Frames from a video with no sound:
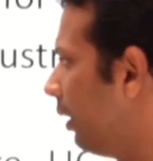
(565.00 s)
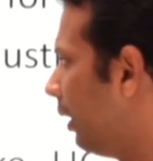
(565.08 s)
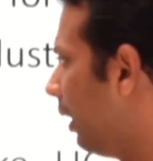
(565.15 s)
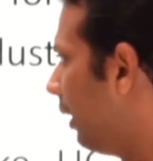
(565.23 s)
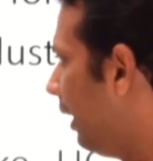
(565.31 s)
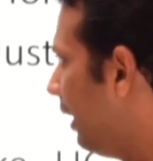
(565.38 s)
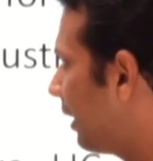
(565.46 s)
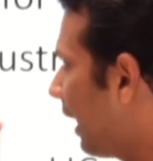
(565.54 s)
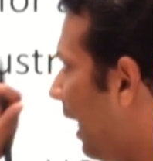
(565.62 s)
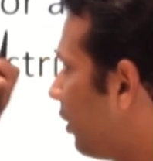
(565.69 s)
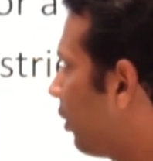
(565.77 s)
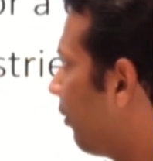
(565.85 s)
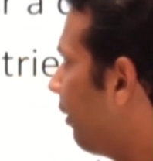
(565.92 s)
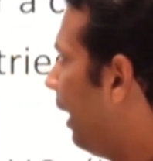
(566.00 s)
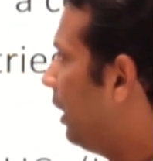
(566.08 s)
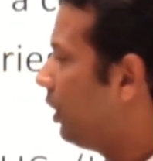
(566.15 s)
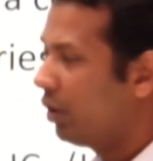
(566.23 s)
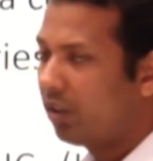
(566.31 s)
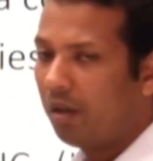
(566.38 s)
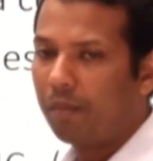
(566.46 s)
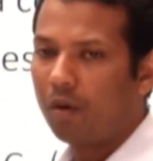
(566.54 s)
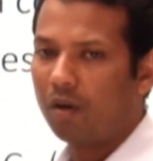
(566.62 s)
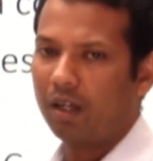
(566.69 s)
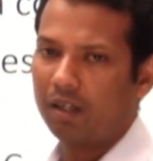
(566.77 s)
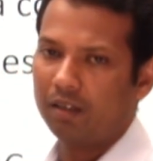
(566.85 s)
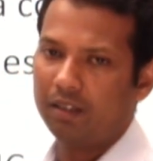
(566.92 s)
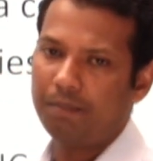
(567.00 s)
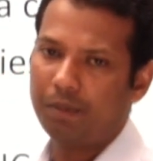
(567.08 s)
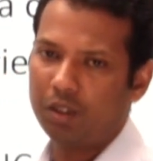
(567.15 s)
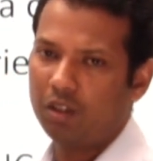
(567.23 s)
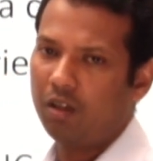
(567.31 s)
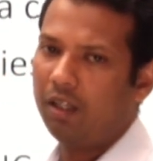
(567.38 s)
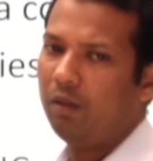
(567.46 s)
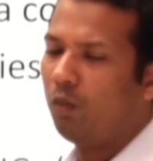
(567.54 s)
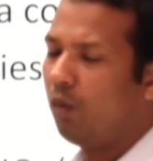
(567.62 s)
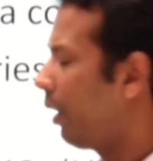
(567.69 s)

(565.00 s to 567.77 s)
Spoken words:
these kinds of agents or broker, they particularly work